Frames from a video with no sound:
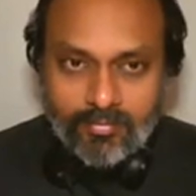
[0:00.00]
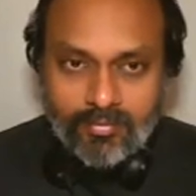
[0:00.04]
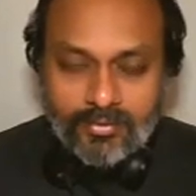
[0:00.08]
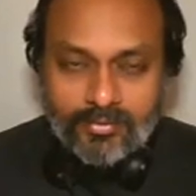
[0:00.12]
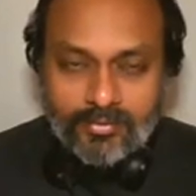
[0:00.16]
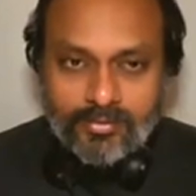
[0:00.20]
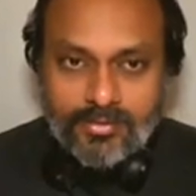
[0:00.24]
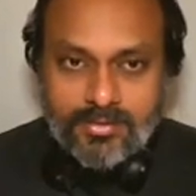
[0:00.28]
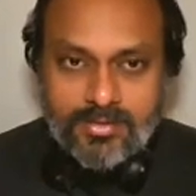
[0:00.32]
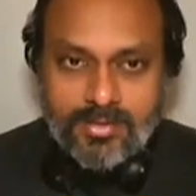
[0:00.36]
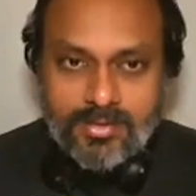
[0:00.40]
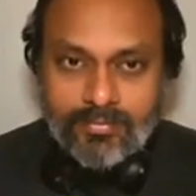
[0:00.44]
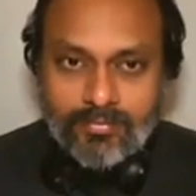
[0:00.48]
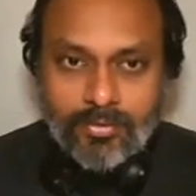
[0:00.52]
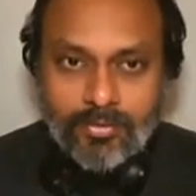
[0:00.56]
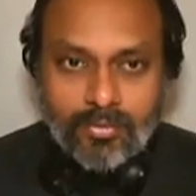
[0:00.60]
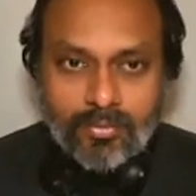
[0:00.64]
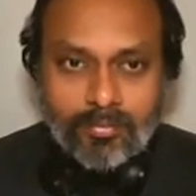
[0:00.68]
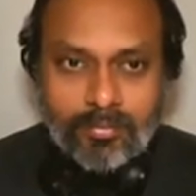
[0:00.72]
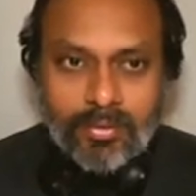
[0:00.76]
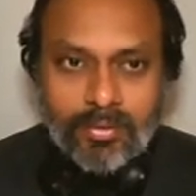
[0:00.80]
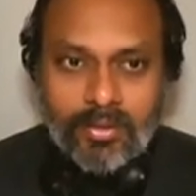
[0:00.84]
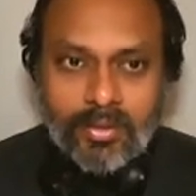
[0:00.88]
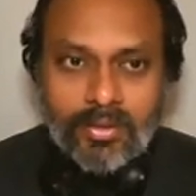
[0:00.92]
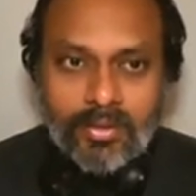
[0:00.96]
wedge is given
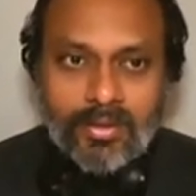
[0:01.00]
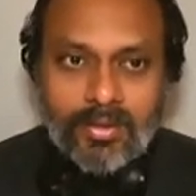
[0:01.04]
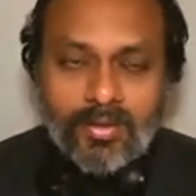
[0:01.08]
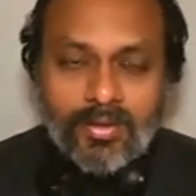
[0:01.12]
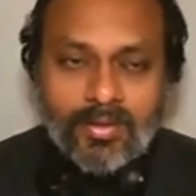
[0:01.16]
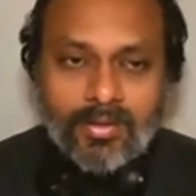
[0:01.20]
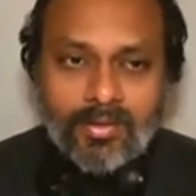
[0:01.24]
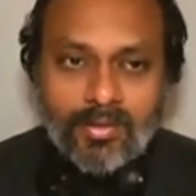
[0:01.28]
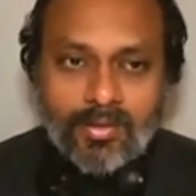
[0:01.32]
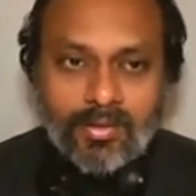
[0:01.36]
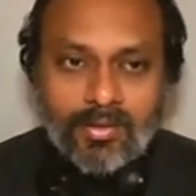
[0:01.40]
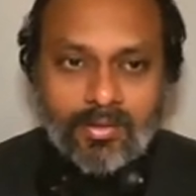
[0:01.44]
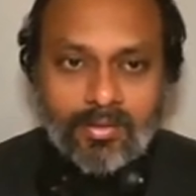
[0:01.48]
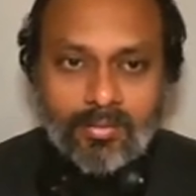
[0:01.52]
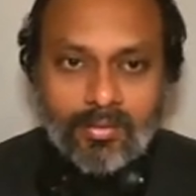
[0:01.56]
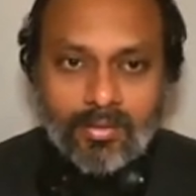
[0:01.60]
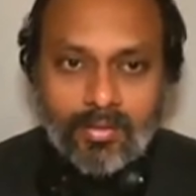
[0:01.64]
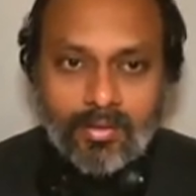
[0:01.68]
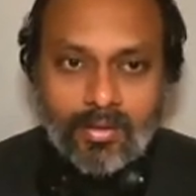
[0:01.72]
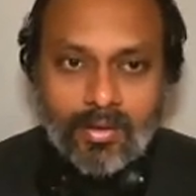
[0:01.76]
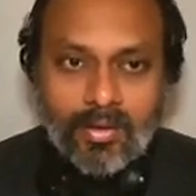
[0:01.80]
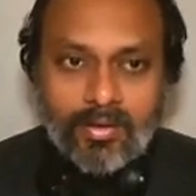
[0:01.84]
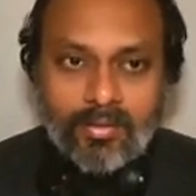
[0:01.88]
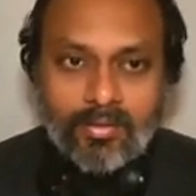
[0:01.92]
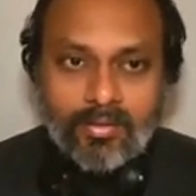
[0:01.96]
to be theta,
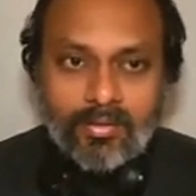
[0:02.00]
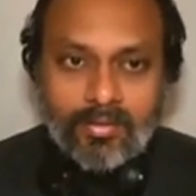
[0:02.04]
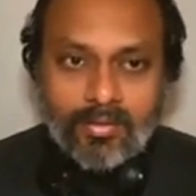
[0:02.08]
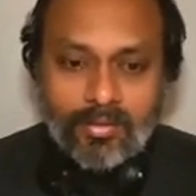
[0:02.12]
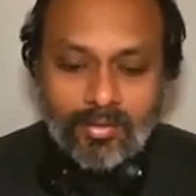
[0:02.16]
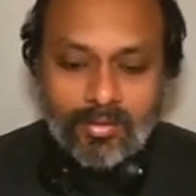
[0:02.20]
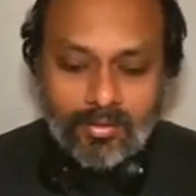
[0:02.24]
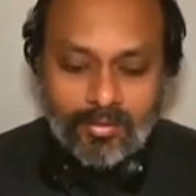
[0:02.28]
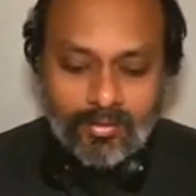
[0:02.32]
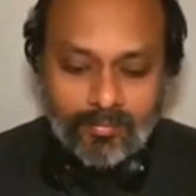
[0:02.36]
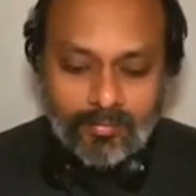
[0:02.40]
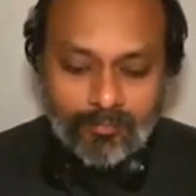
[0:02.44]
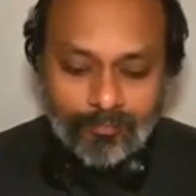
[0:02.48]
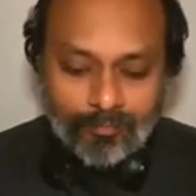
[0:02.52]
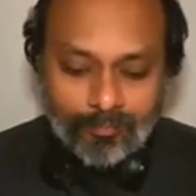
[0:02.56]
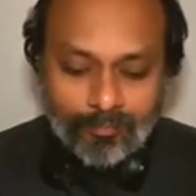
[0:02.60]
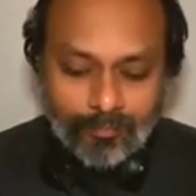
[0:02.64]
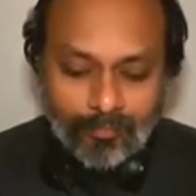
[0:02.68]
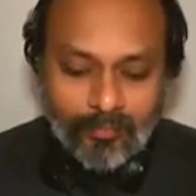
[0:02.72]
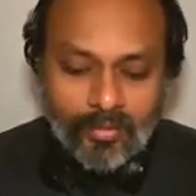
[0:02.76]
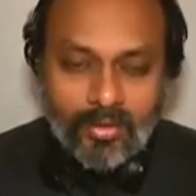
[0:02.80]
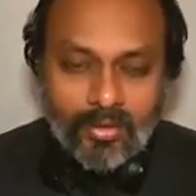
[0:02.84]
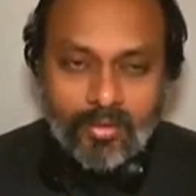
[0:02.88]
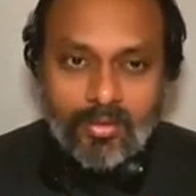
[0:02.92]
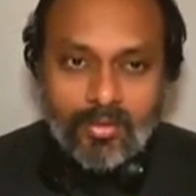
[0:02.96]
and
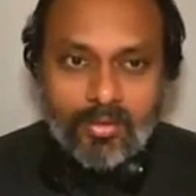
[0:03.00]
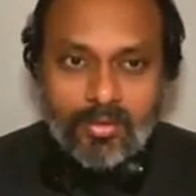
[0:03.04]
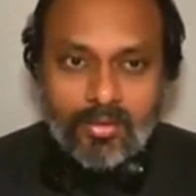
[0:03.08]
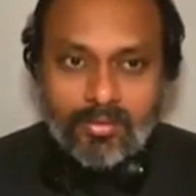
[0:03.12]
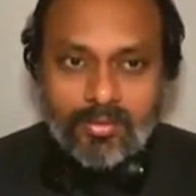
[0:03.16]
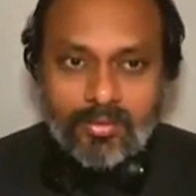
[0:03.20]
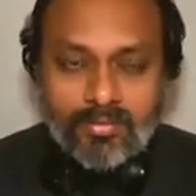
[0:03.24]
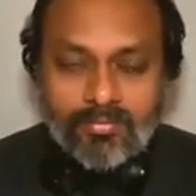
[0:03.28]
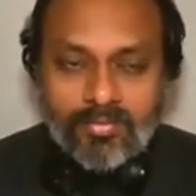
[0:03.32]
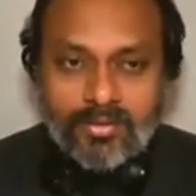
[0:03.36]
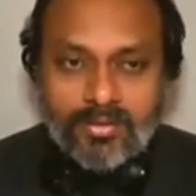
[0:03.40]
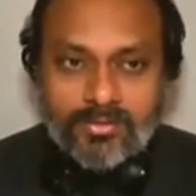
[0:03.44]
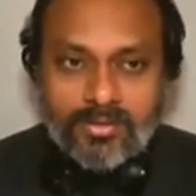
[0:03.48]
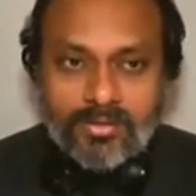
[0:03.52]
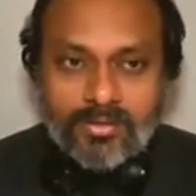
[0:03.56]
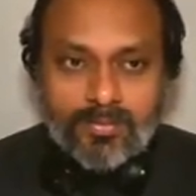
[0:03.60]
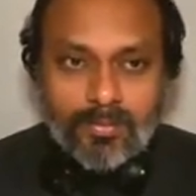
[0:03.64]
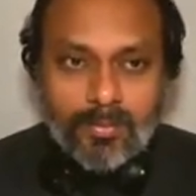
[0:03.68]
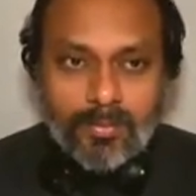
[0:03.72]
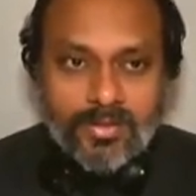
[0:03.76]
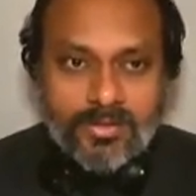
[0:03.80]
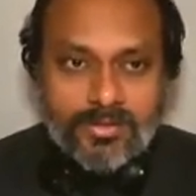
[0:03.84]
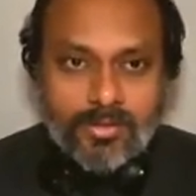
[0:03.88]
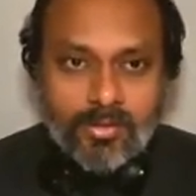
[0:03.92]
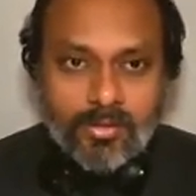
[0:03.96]
the wedge is
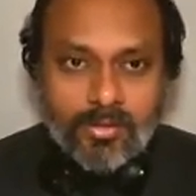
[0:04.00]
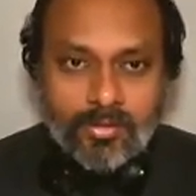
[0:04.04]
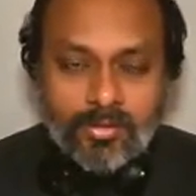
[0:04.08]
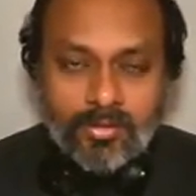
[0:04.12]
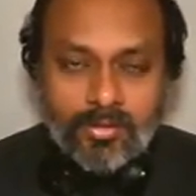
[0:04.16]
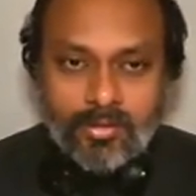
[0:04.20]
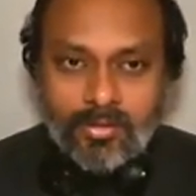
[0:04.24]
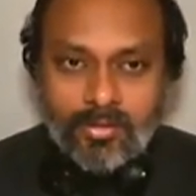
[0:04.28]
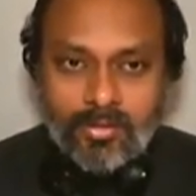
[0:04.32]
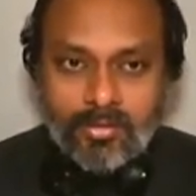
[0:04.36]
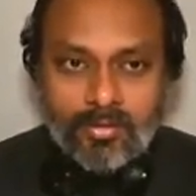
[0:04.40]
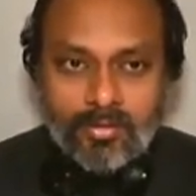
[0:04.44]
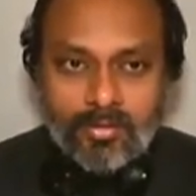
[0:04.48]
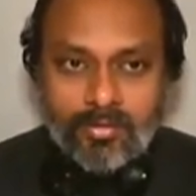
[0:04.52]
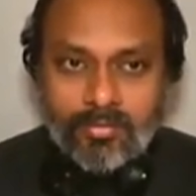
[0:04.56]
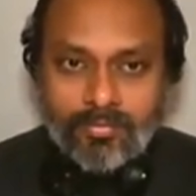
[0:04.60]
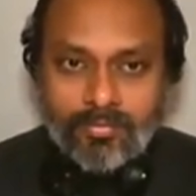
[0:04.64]
placed on a